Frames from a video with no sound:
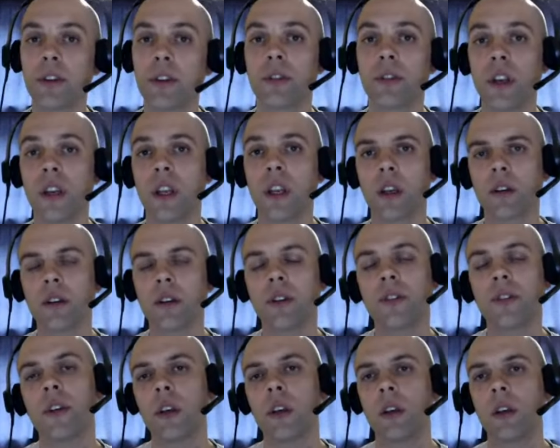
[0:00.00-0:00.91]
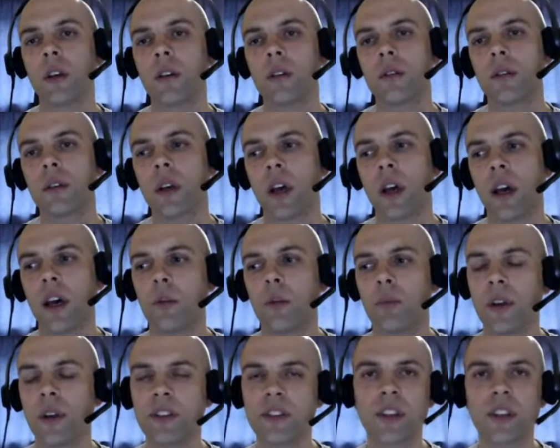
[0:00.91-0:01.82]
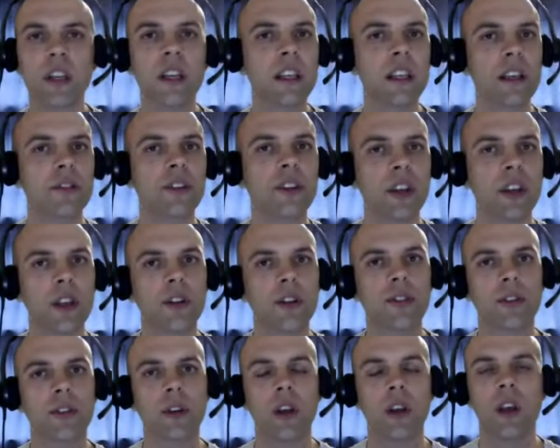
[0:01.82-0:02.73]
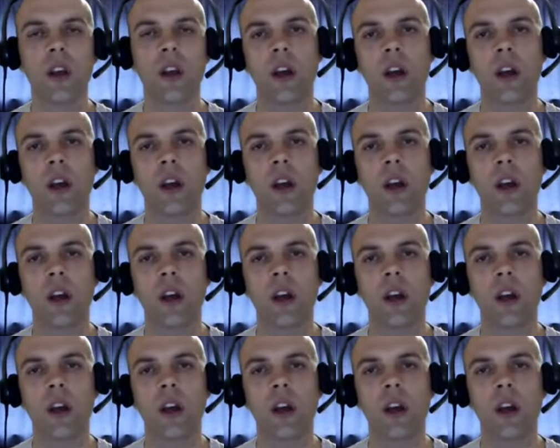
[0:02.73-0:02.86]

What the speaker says: reading, because he basically gives his